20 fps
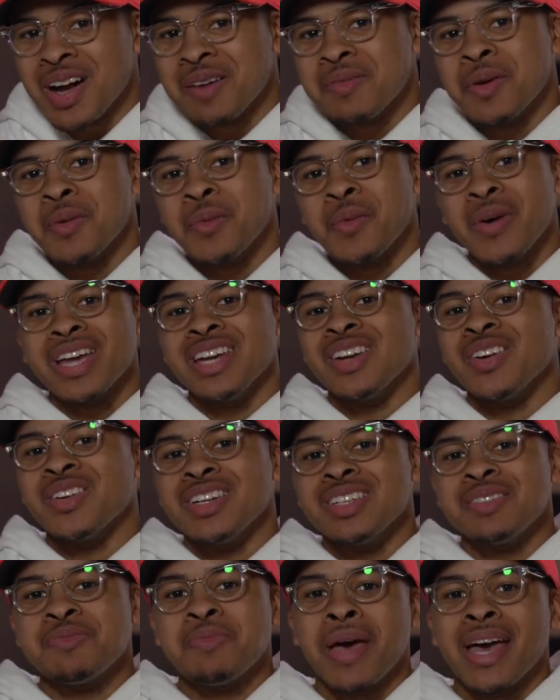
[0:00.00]
I've been waiting on
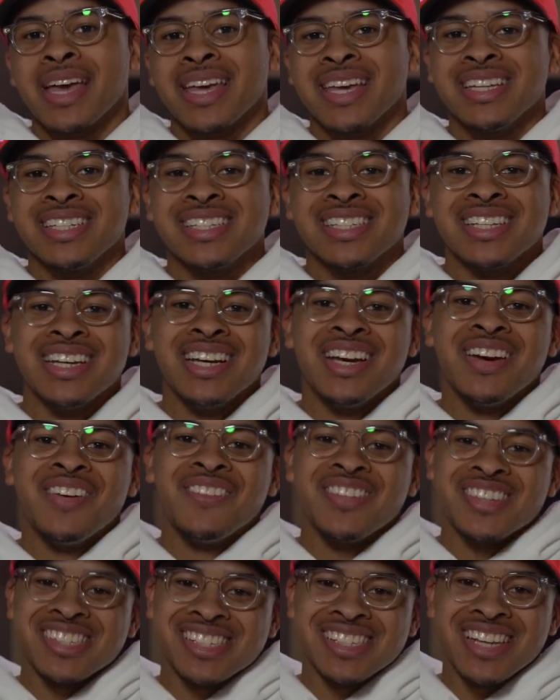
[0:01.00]
this package
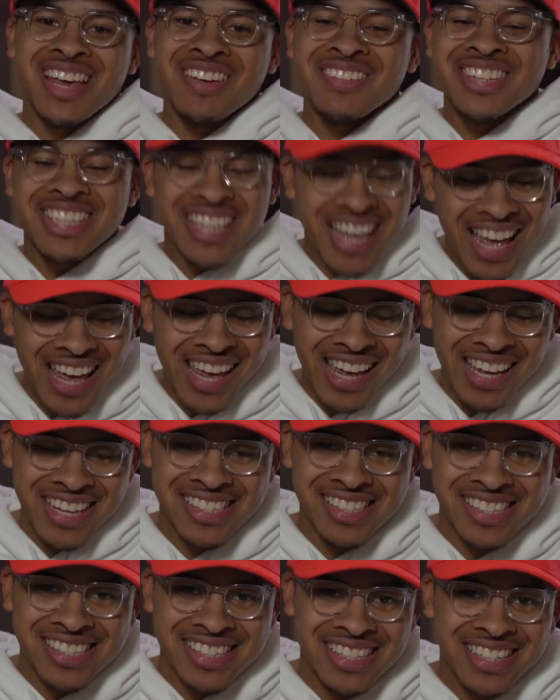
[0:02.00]
for 7
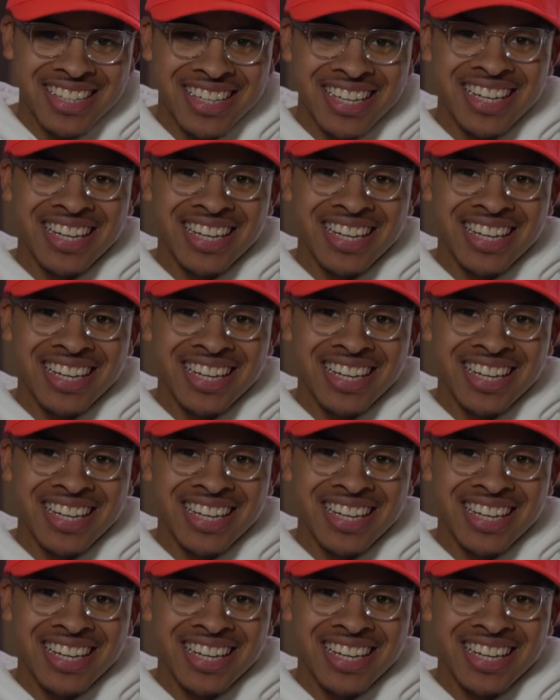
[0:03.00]
days.